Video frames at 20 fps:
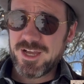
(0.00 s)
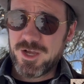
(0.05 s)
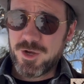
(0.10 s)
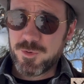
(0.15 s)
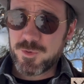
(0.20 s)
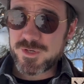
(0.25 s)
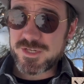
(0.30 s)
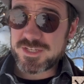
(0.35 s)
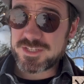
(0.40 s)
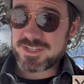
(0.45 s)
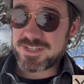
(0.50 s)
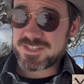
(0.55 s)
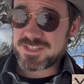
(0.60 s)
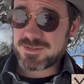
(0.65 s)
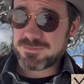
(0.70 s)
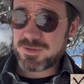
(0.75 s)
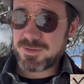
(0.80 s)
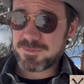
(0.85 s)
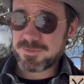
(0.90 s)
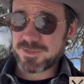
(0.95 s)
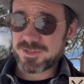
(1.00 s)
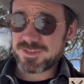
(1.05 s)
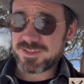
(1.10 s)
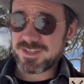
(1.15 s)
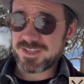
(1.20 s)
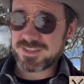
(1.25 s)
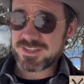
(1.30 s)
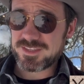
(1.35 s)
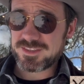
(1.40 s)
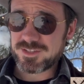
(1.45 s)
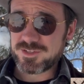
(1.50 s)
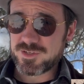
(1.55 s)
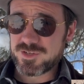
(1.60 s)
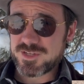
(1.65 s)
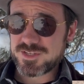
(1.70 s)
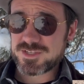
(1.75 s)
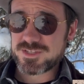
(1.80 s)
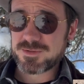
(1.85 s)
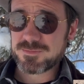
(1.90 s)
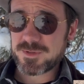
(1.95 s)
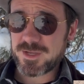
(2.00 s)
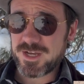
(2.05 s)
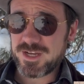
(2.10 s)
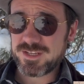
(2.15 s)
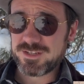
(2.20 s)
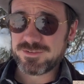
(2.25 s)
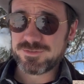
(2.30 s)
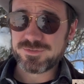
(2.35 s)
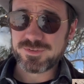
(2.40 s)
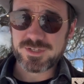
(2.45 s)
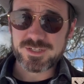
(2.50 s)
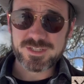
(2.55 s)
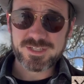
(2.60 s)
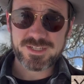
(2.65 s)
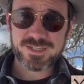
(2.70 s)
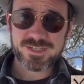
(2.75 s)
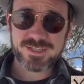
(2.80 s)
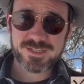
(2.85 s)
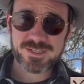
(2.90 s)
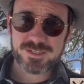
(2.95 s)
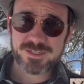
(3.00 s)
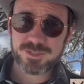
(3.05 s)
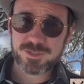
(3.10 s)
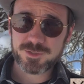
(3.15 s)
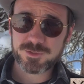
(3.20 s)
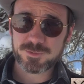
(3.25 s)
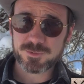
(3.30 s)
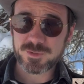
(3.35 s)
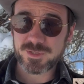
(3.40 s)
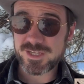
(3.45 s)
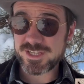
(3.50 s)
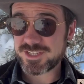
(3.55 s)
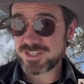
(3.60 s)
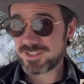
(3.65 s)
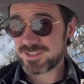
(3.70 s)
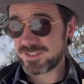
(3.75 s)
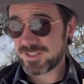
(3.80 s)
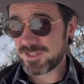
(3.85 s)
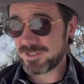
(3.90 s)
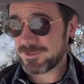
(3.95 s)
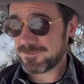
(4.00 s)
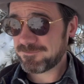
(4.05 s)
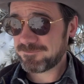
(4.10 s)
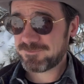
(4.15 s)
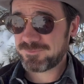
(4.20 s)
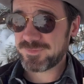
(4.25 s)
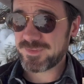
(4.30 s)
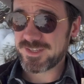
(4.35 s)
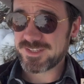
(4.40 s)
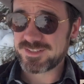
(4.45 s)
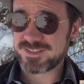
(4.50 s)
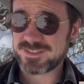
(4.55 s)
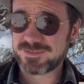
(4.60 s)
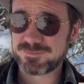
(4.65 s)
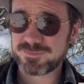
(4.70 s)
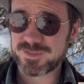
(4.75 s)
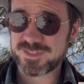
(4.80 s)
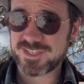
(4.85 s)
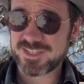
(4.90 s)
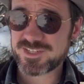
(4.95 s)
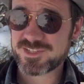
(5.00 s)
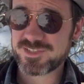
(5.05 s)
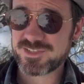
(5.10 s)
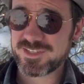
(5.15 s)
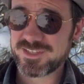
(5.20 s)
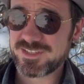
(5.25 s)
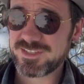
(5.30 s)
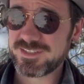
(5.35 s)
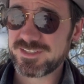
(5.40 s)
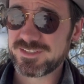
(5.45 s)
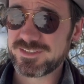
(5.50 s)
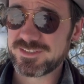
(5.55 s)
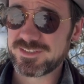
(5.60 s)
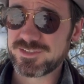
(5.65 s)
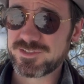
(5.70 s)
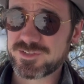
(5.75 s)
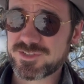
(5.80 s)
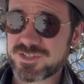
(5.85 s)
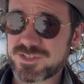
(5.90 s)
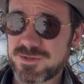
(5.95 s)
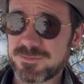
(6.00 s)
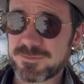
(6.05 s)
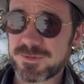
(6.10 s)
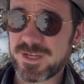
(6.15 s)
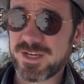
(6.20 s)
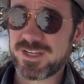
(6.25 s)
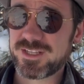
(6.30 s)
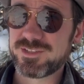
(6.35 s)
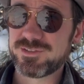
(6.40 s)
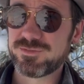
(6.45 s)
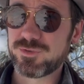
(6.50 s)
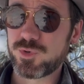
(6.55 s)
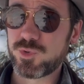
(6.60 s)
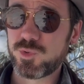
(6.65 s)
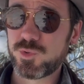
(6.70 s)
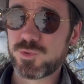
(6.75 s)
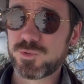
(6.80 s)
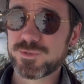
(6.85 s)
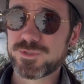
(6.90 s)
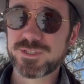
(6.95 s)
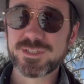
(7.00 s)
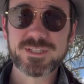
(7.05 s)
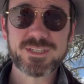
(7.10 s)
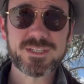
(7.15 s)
which has led some people to think that there is some kind of uh, relation there, that potentially there's some kind of old